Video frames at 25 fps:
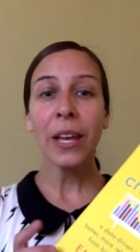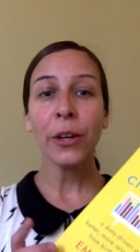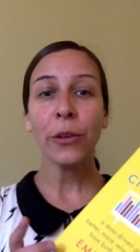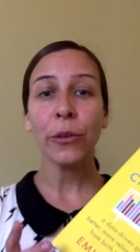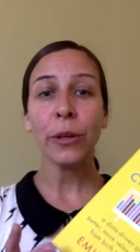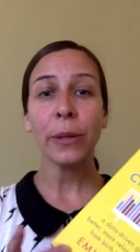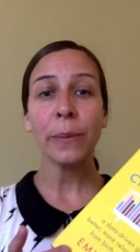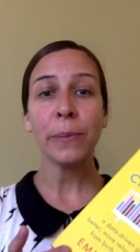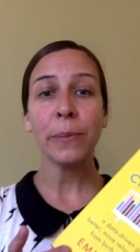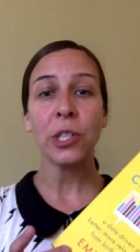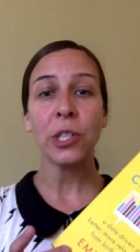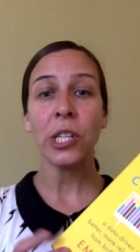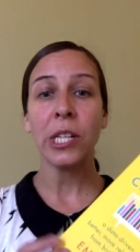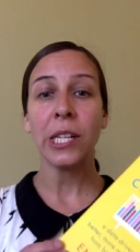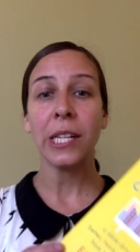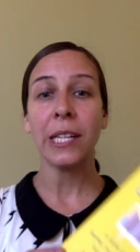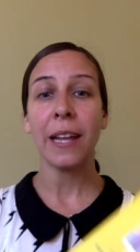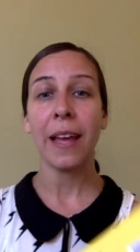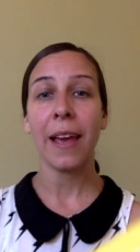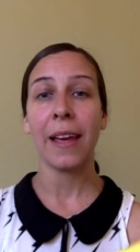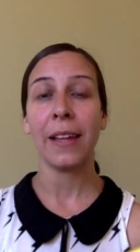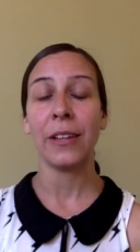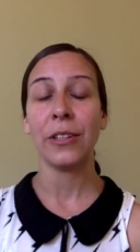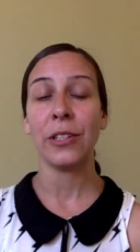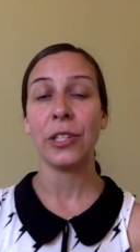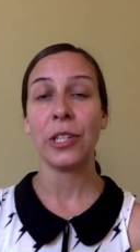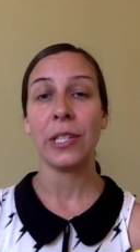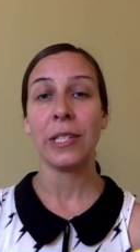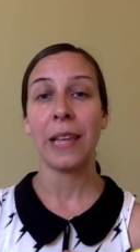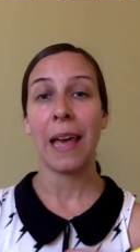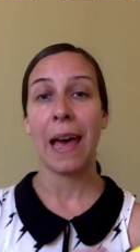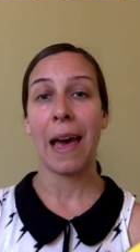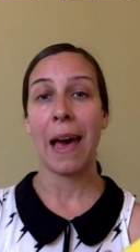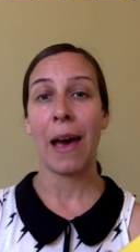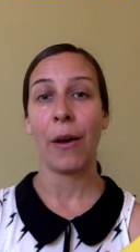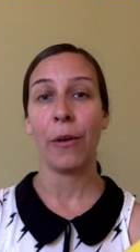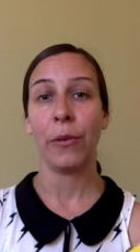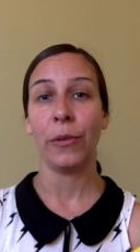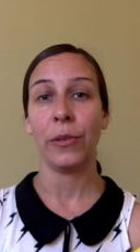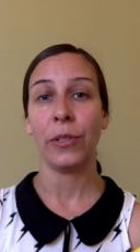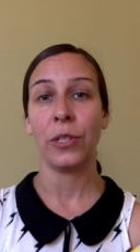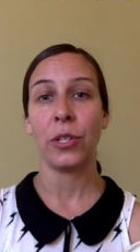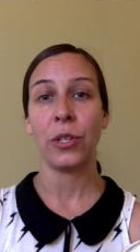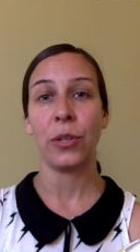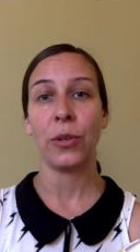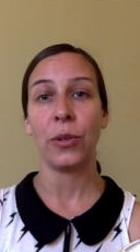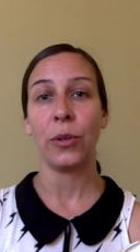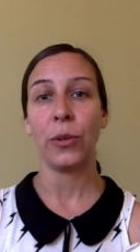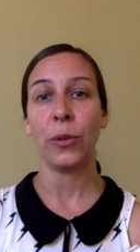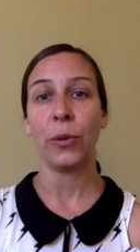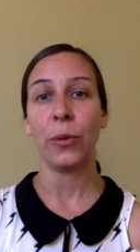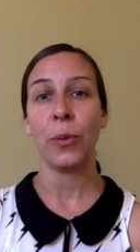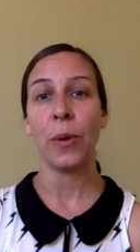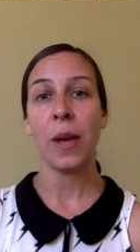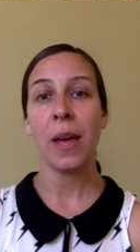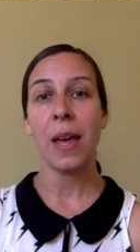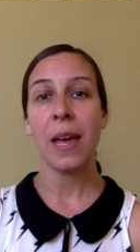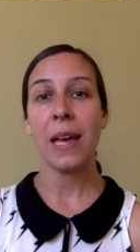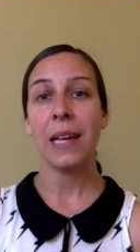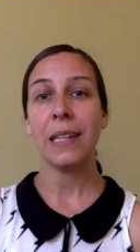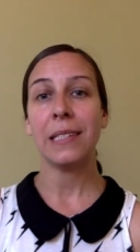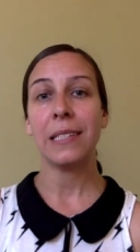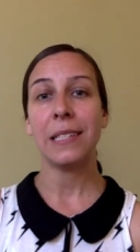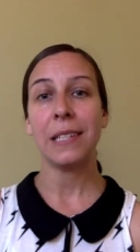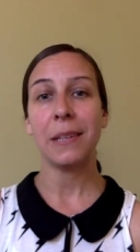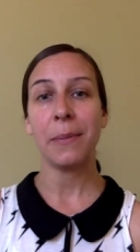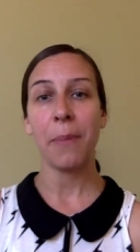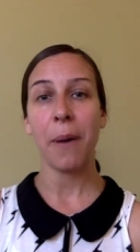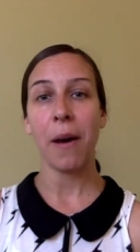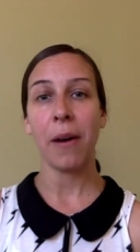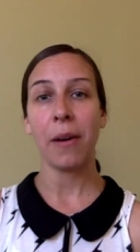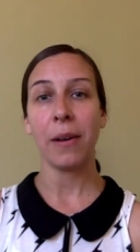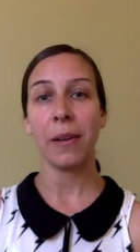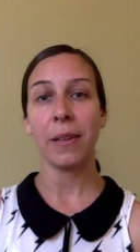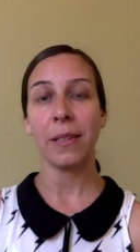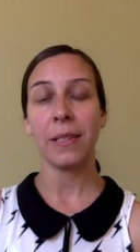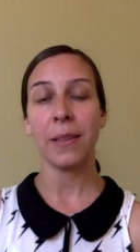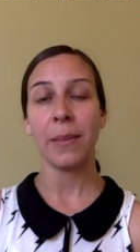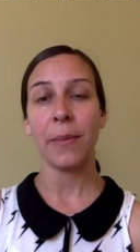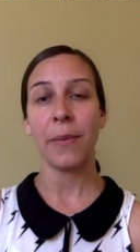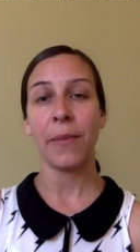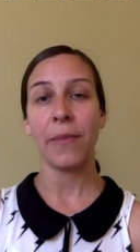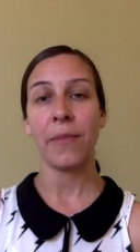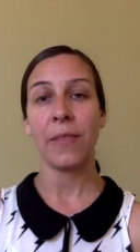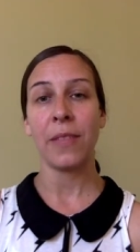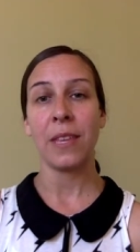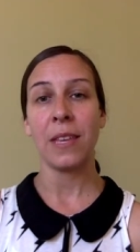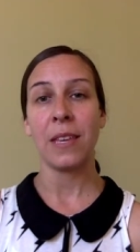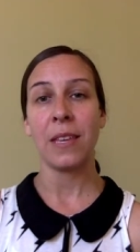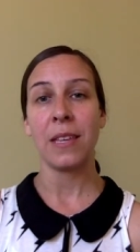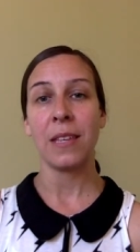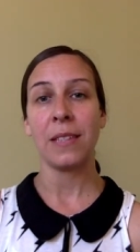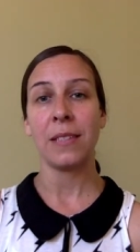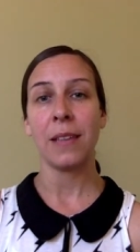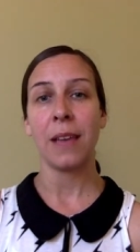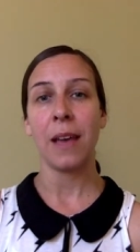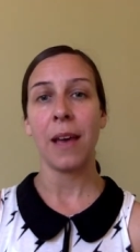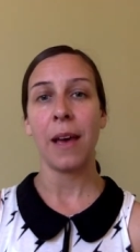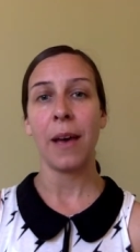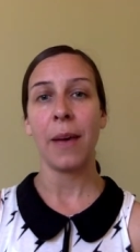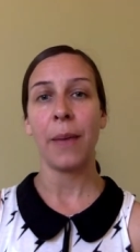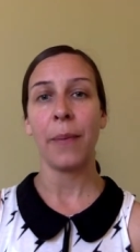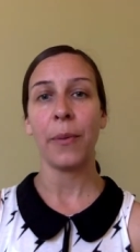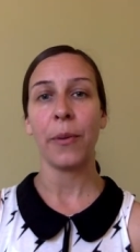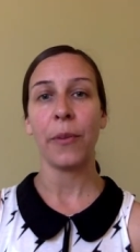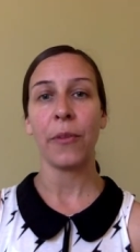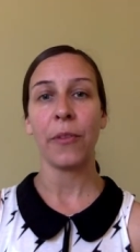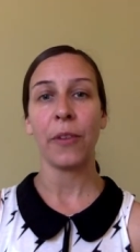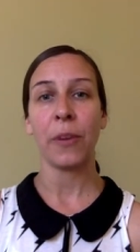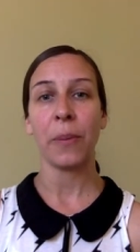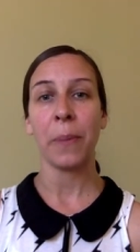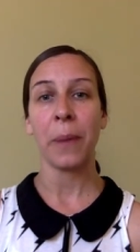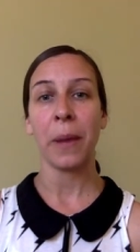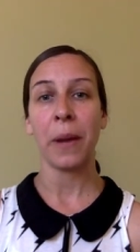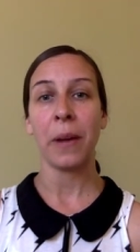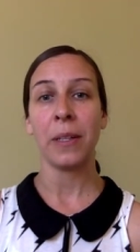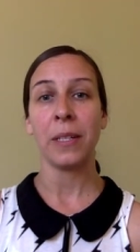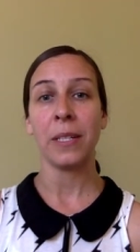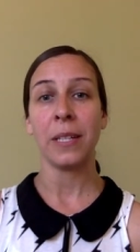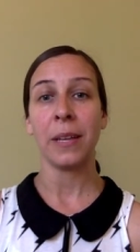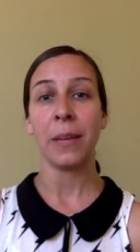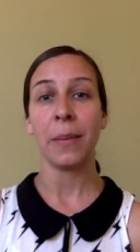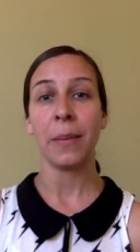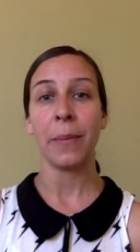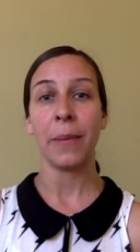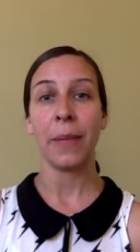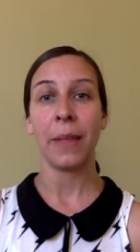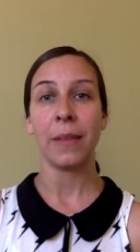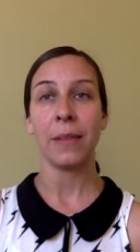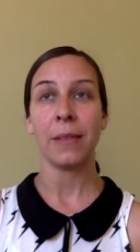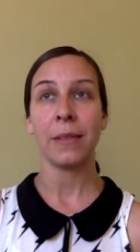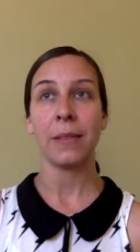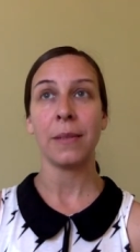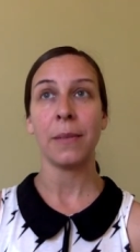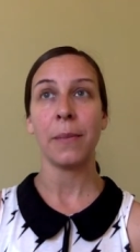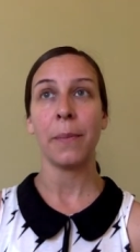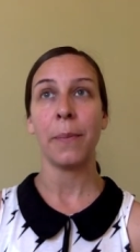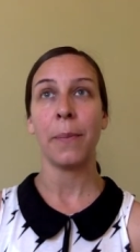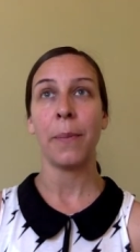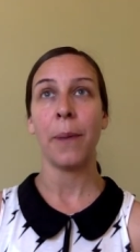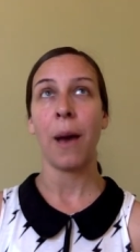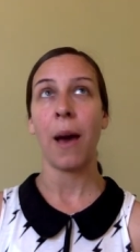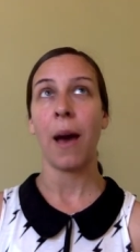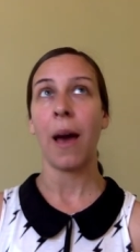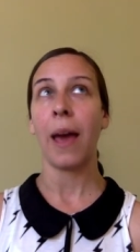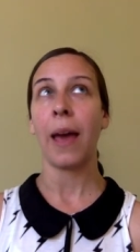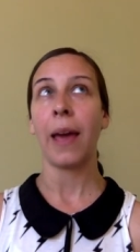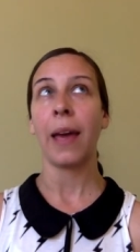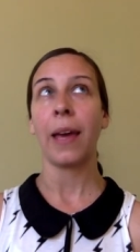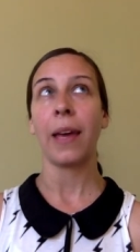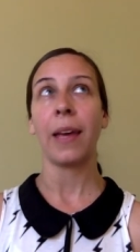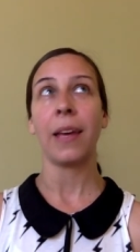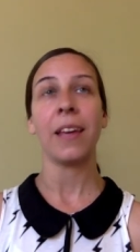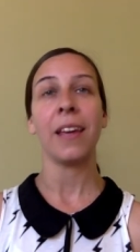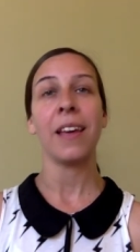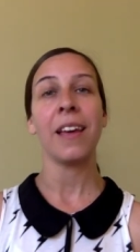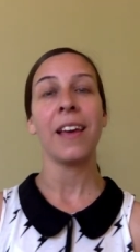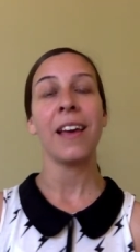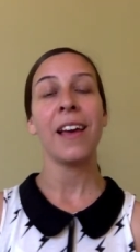Crib sheet and just how to debunk some of these perfect parenting myths by